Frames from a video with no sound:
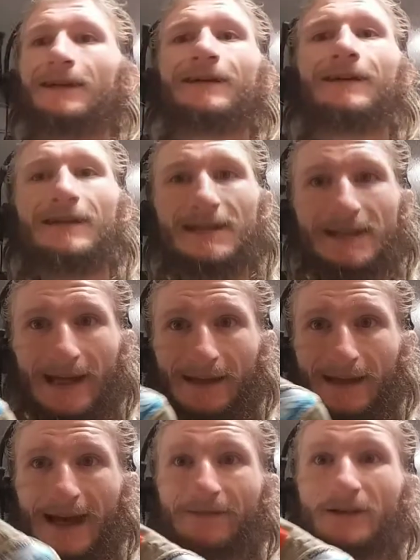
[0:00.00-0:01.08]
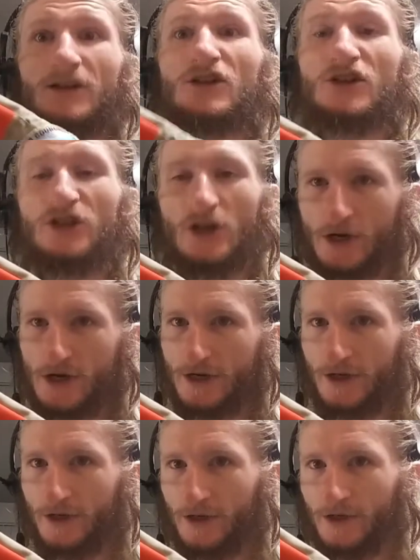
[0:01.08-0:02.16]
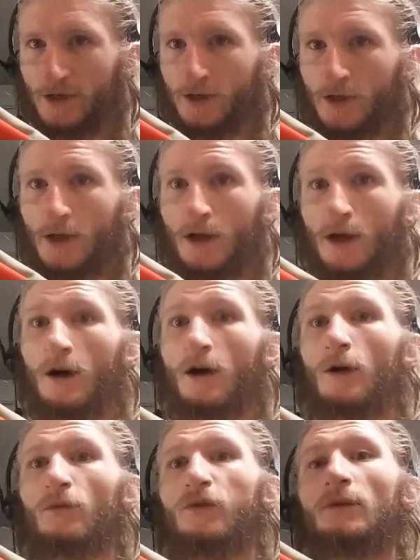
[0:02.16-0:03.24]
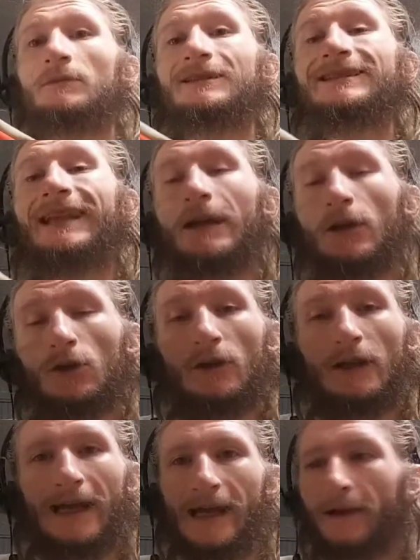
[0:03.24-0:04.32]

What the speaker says: could say they have a shirt from literally,